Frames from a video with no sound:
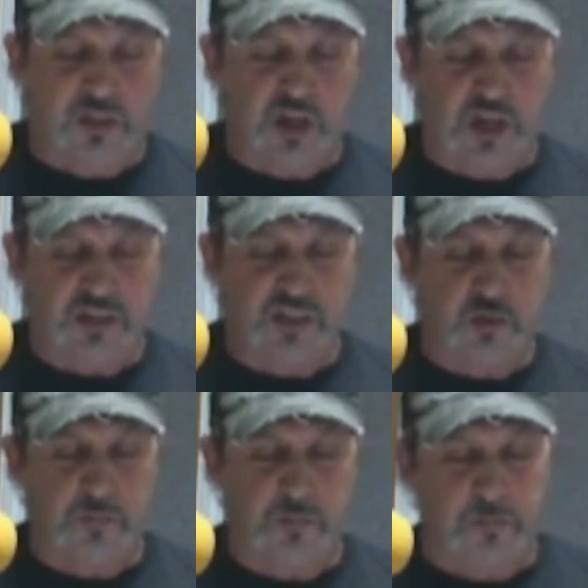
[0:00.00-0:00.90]
I want to talk
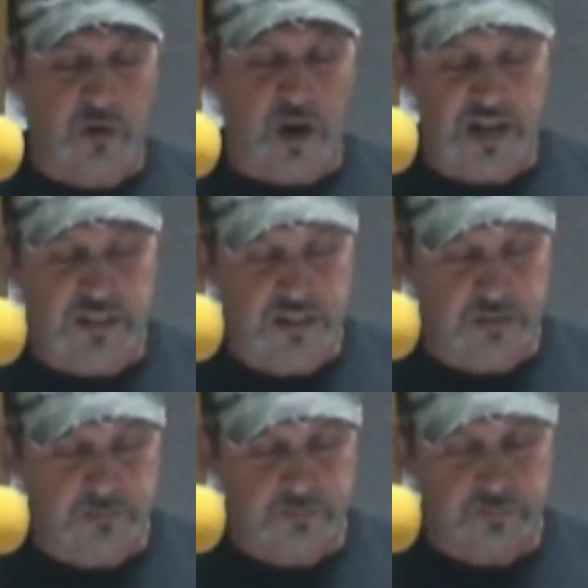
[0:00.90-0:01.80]
to you about a
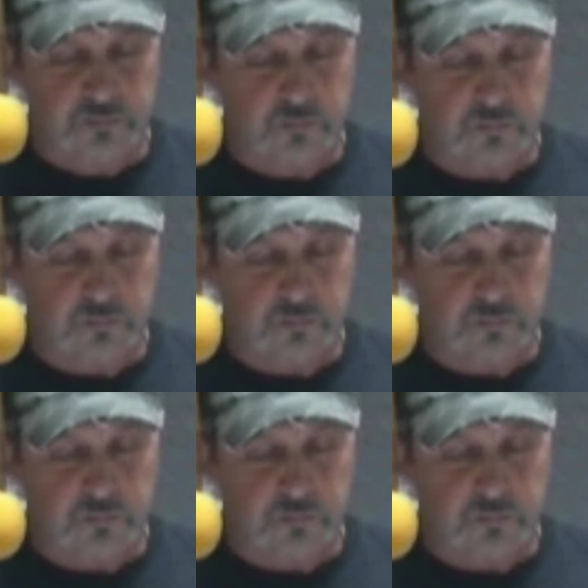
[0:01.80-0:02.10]
product